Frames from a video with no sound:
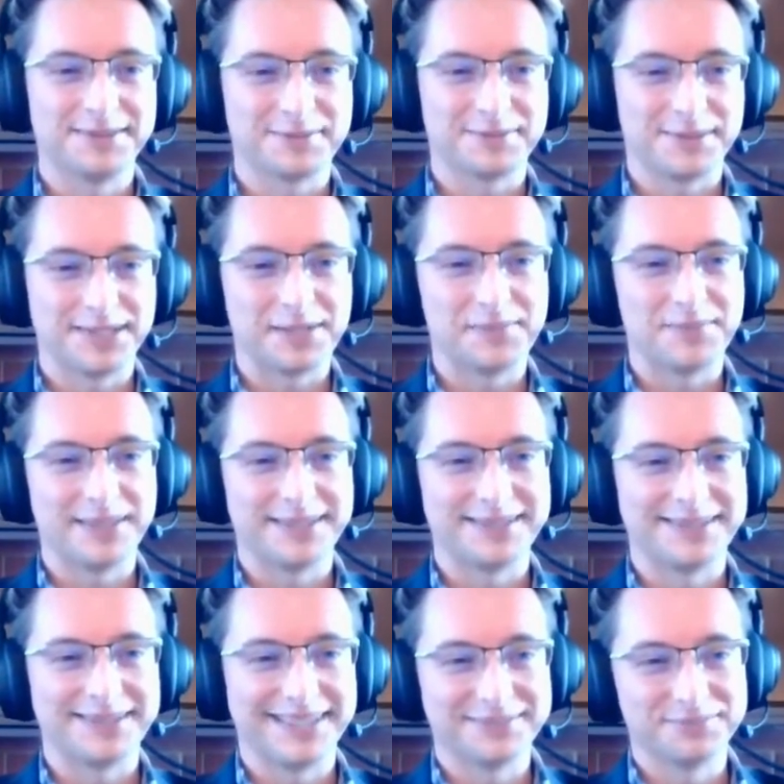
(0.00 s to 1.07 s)
this one up
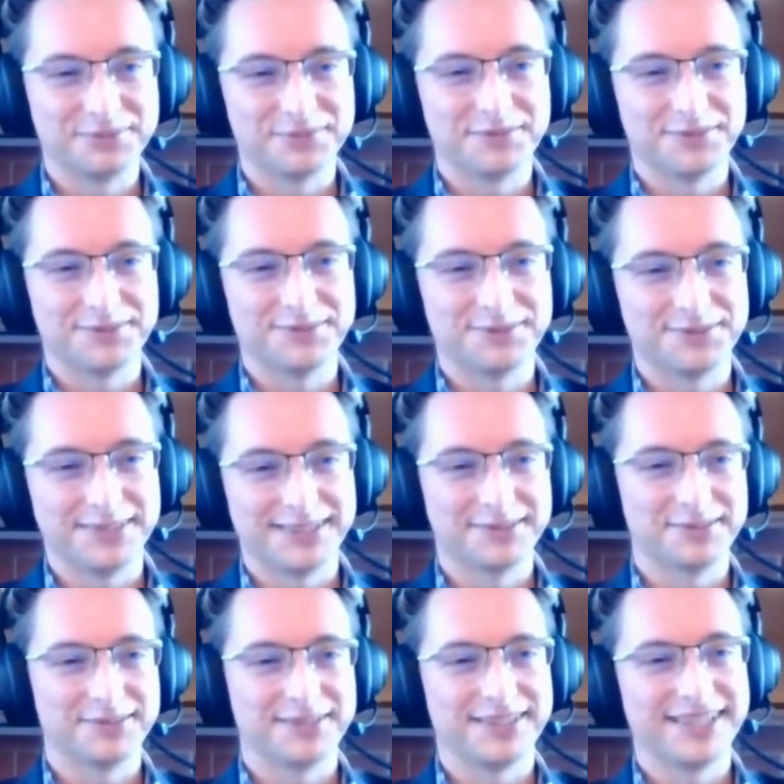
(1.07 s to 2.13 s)
and then move on to
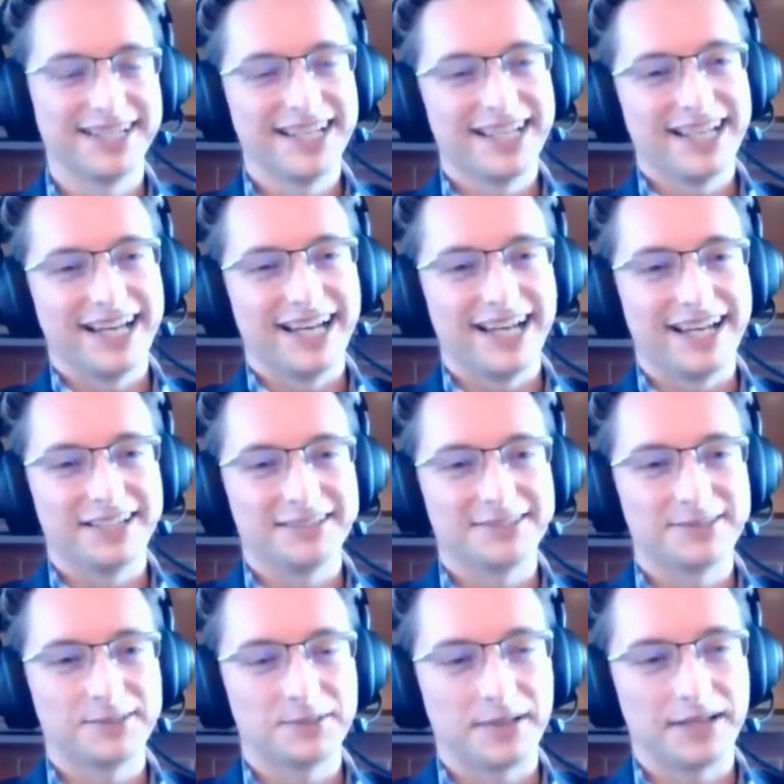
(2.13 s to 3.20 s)
another.
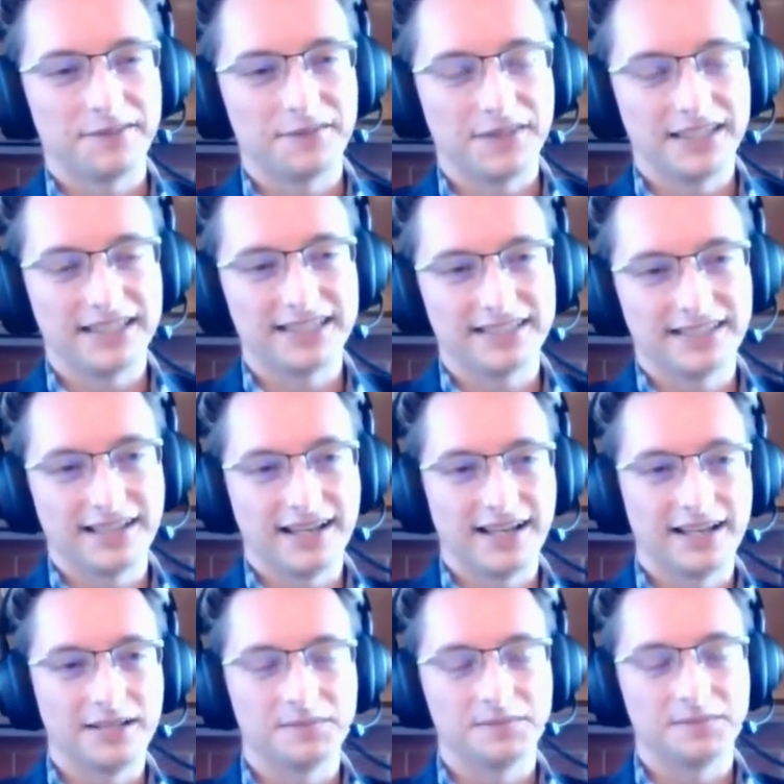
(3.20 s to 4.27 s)
So I think,
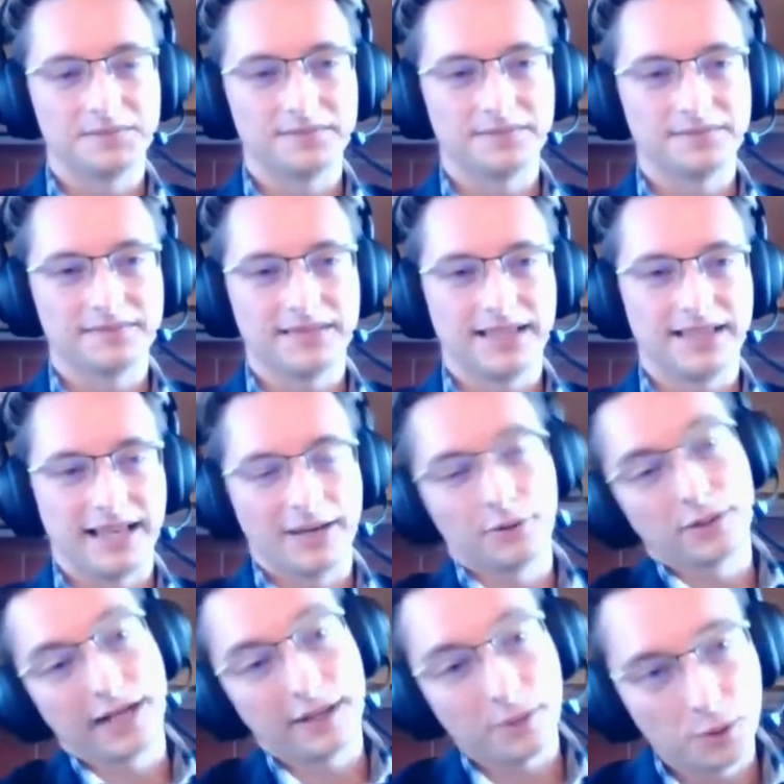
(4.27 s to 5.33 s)

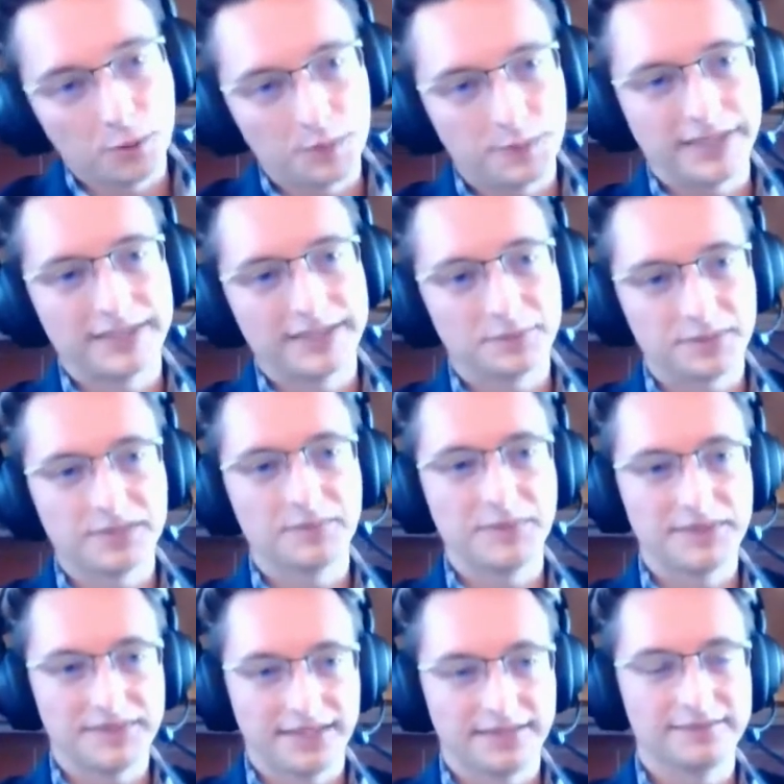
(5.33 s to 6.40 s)
or I hope it will
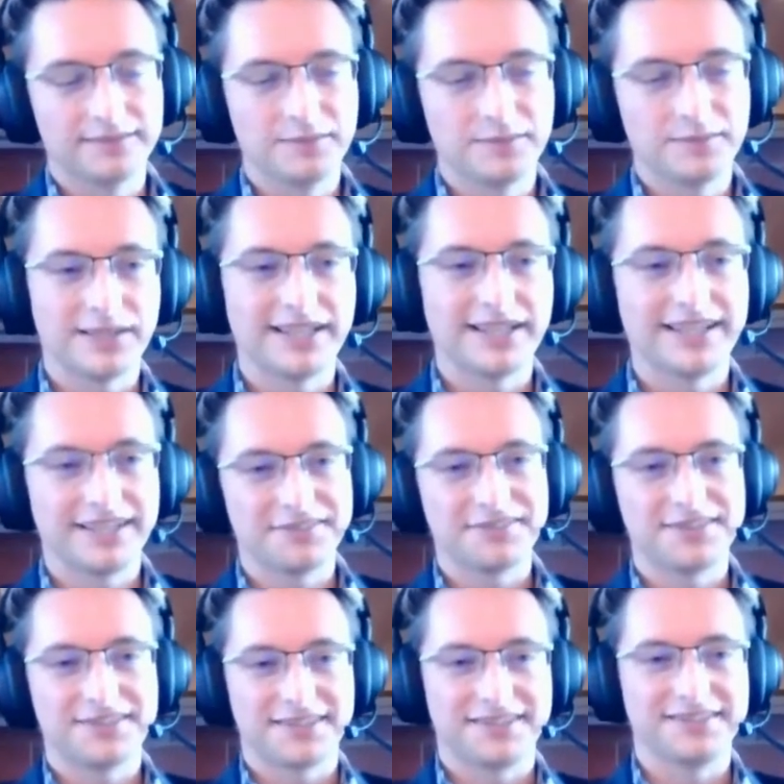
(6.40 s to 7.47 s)
be done, but I
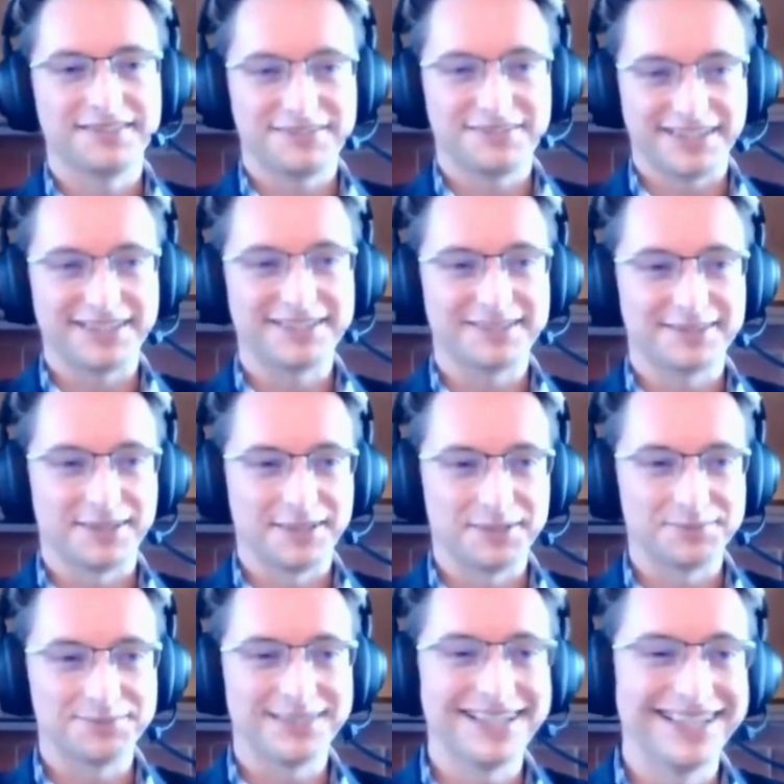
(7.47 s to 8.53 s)
understand it takes
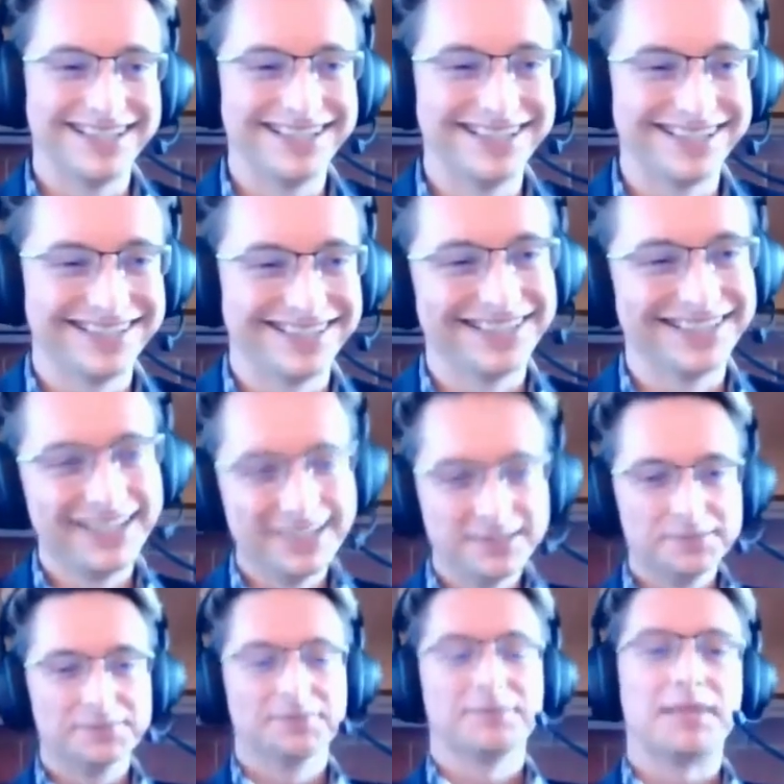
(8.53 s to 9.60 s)
time.
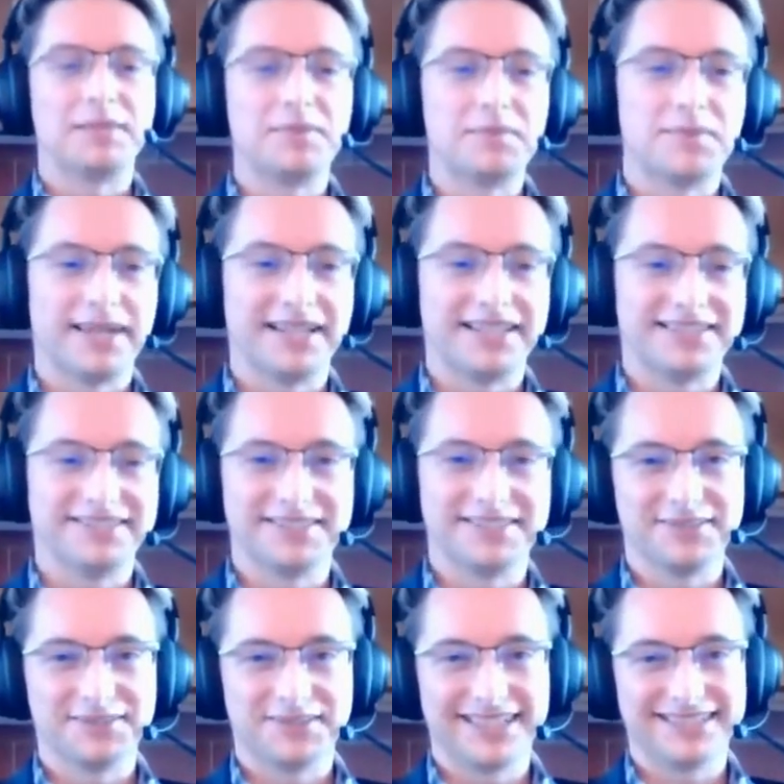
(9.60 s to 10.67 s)
Maybe my
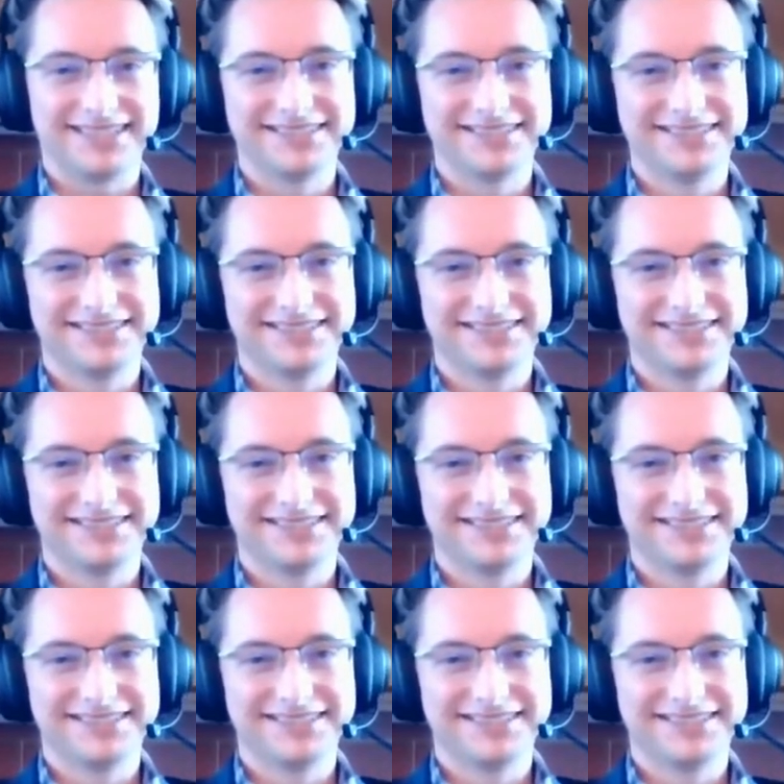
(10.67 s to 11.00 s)
answer to that.